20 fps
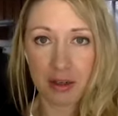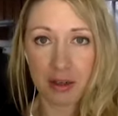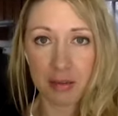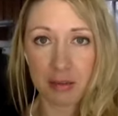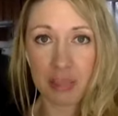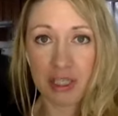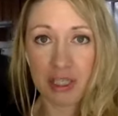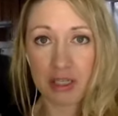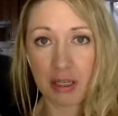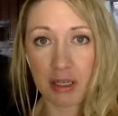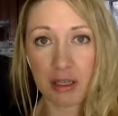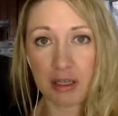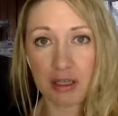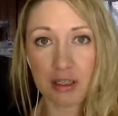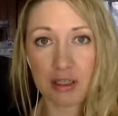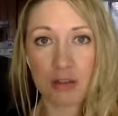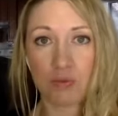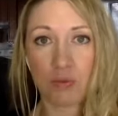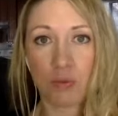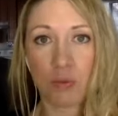
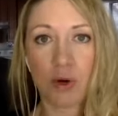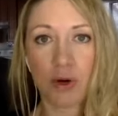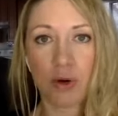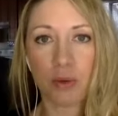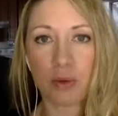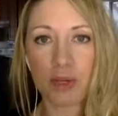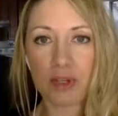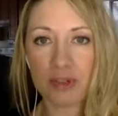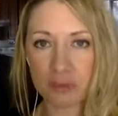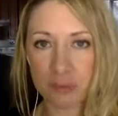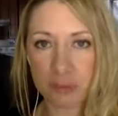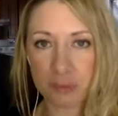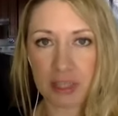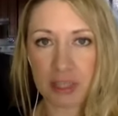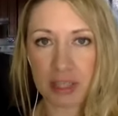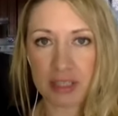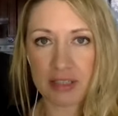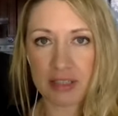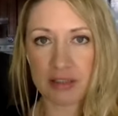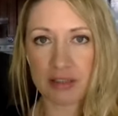because of where we've
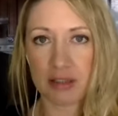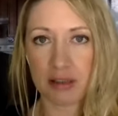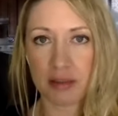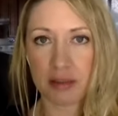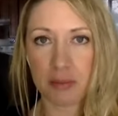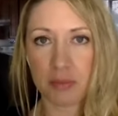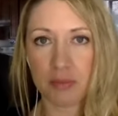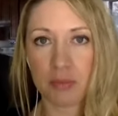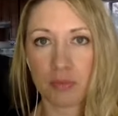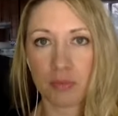placed them.